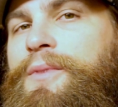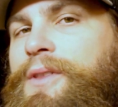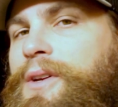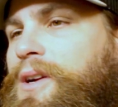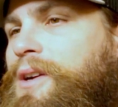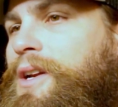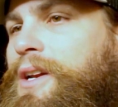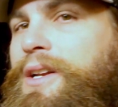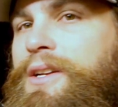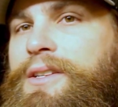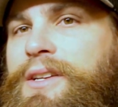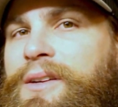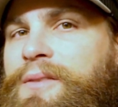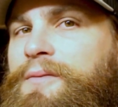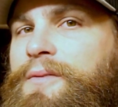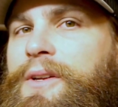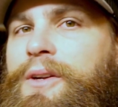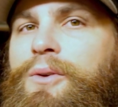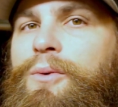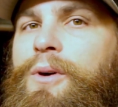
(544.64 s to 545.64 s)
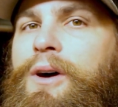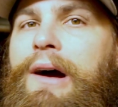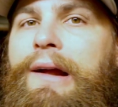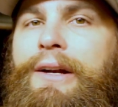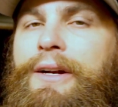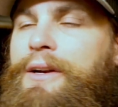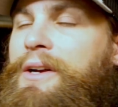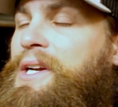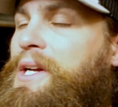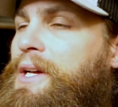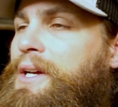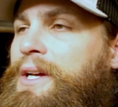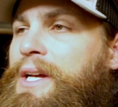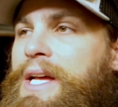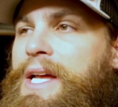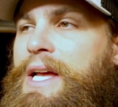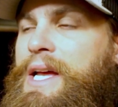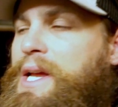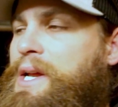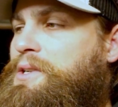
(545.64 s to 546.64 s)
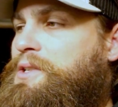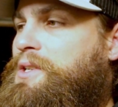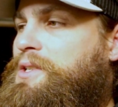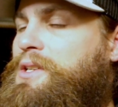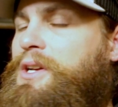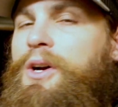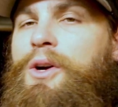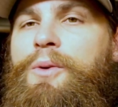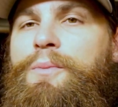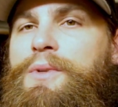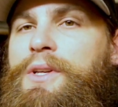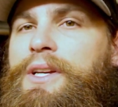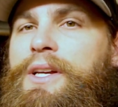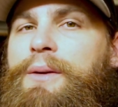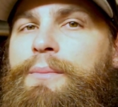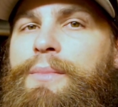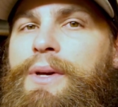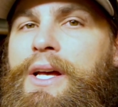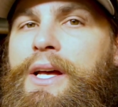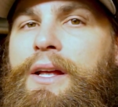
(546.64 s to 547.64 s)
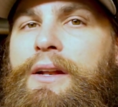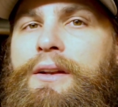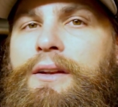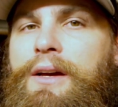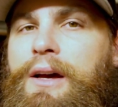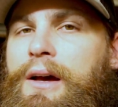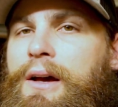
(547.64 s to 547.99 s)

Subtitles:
30 to 10 feet of water and just hope to get bit.